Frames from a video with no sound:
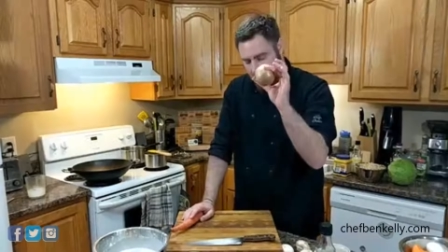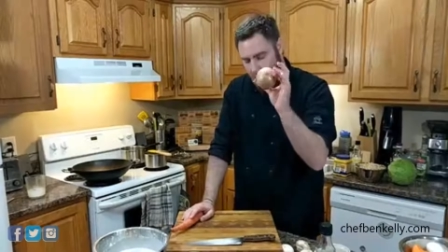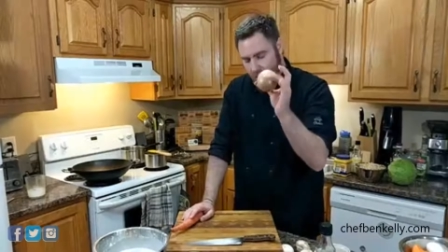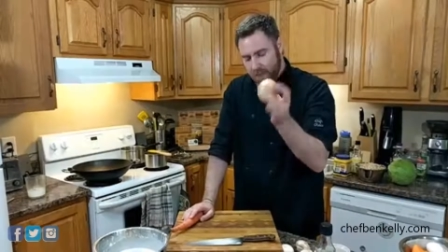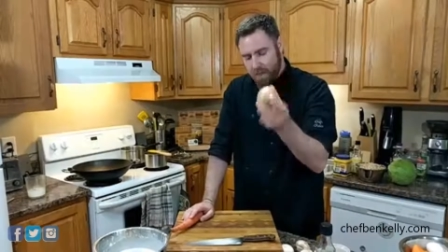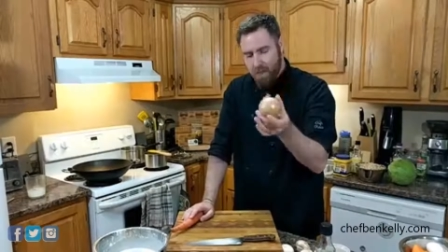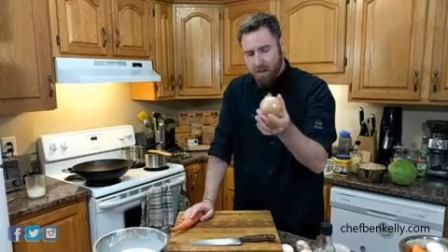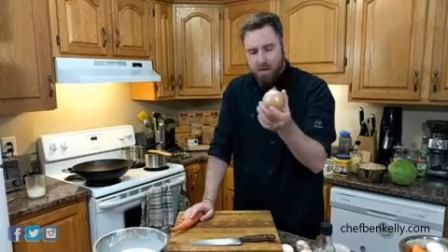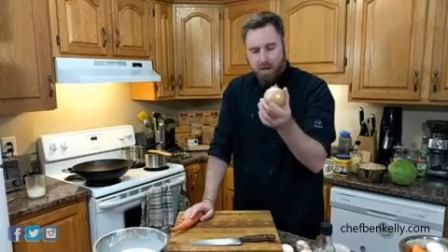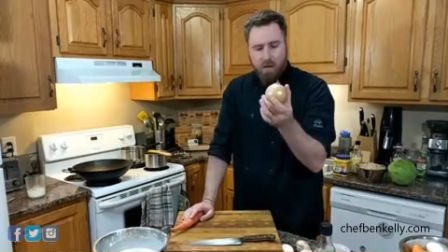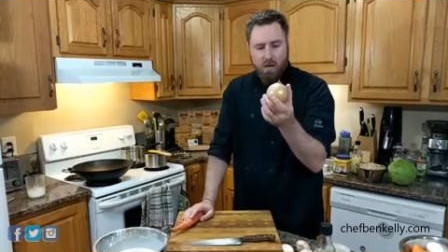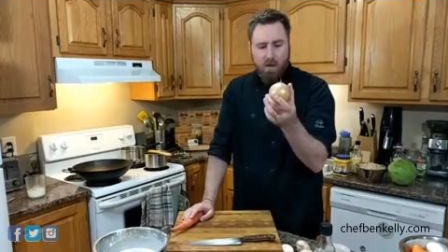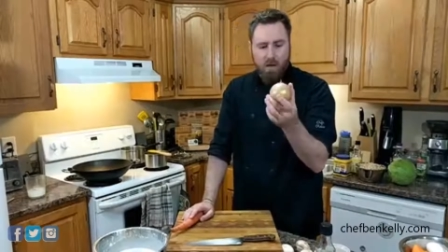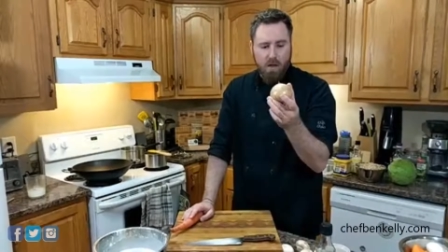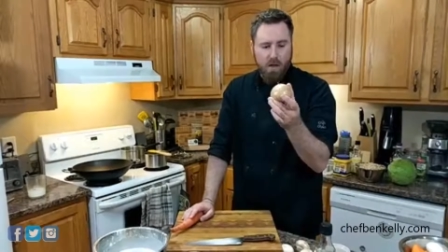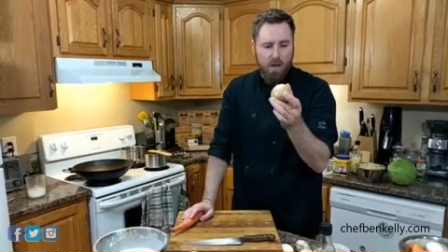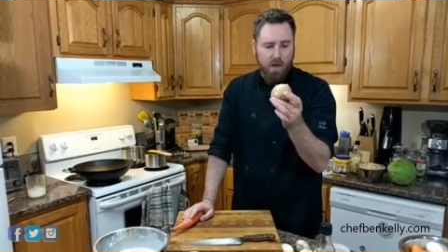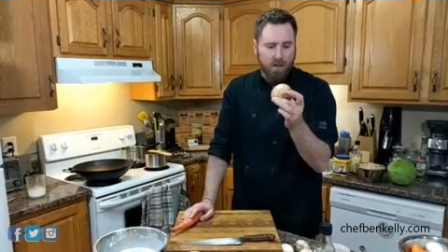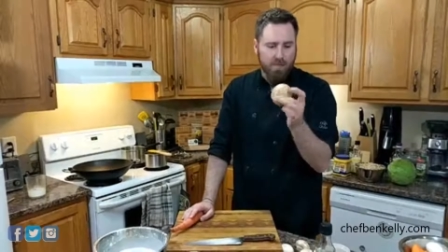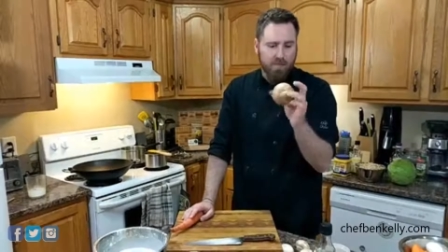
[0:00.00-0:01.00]
this onion.
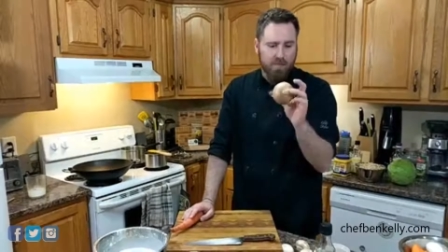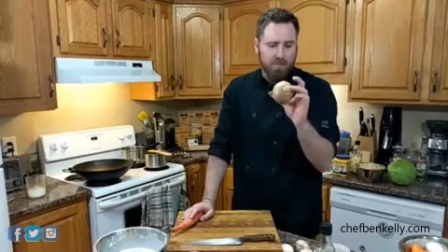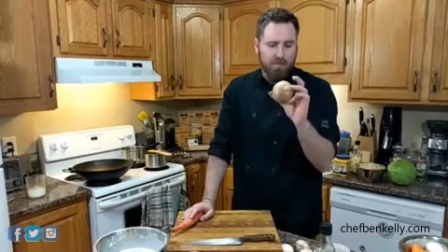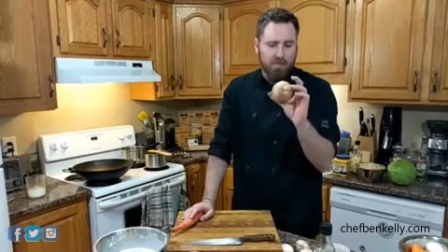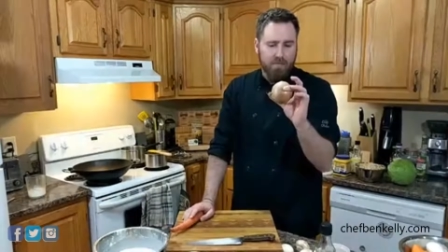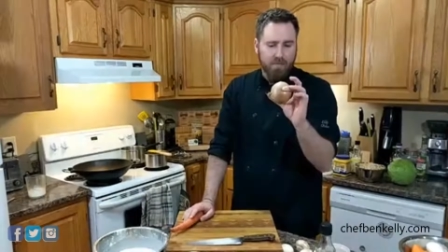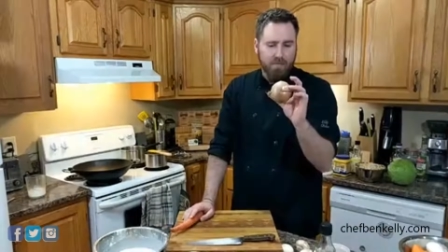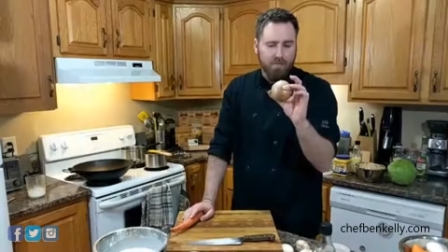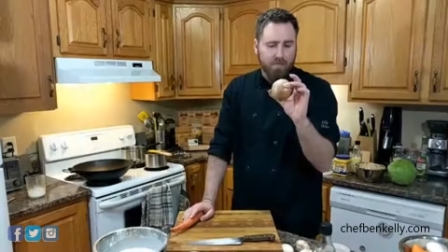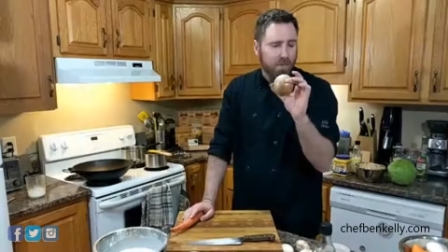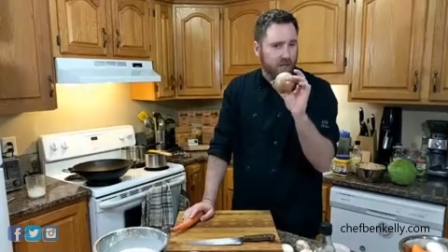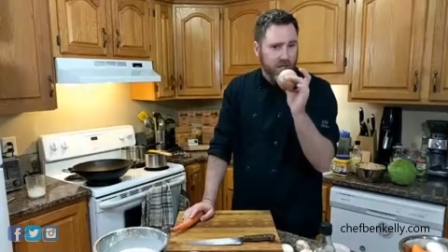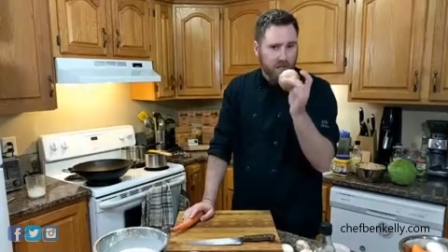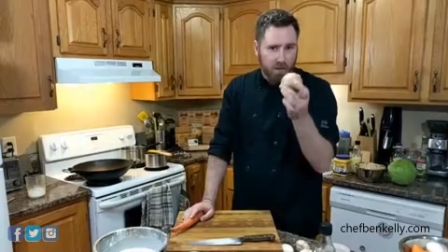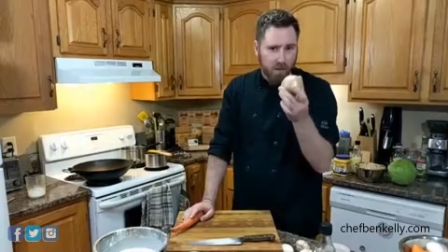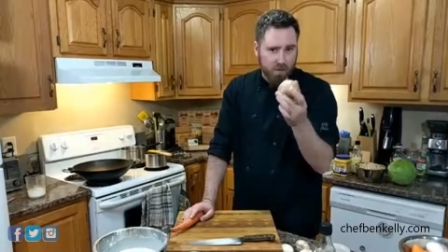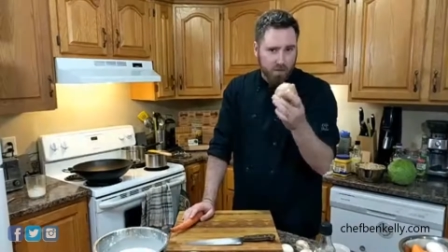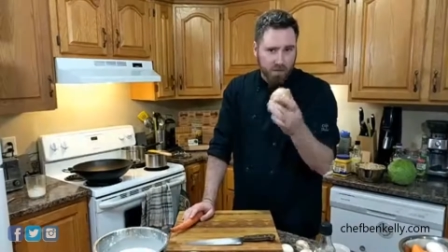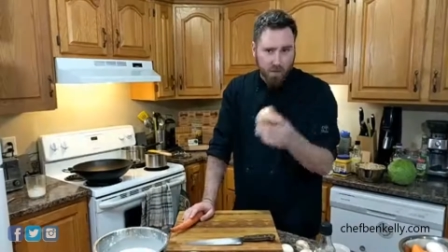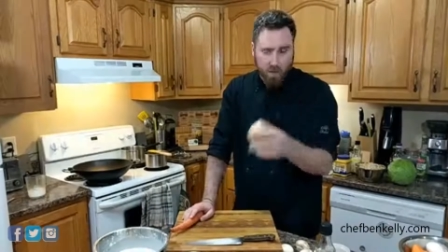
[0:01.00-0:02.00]
I'm not
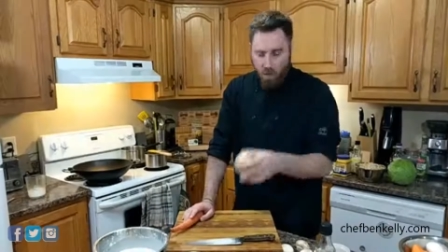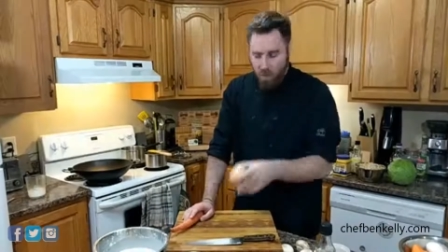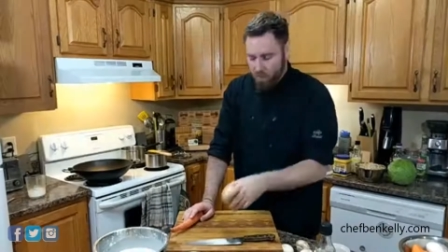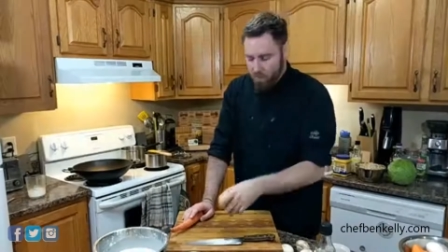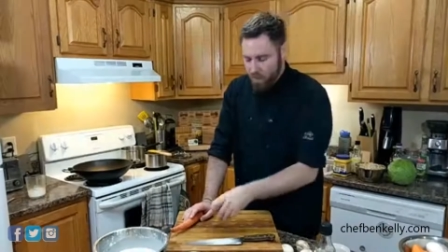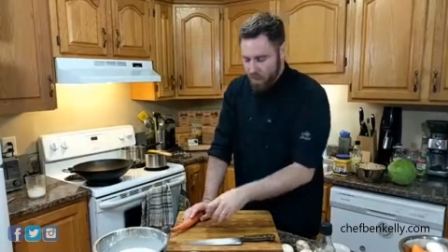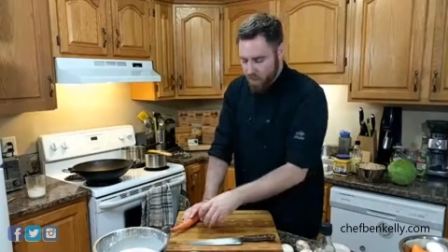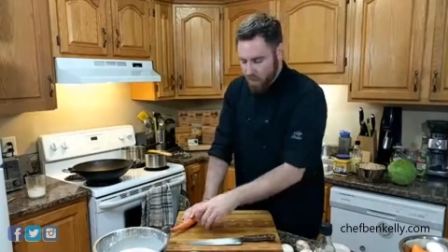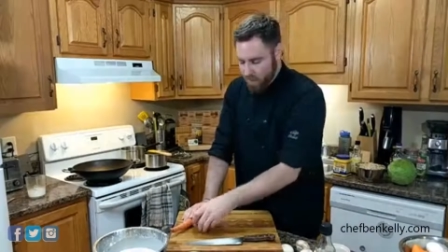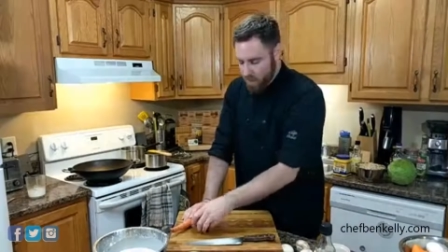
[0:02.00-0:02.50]
going to use the whole thing.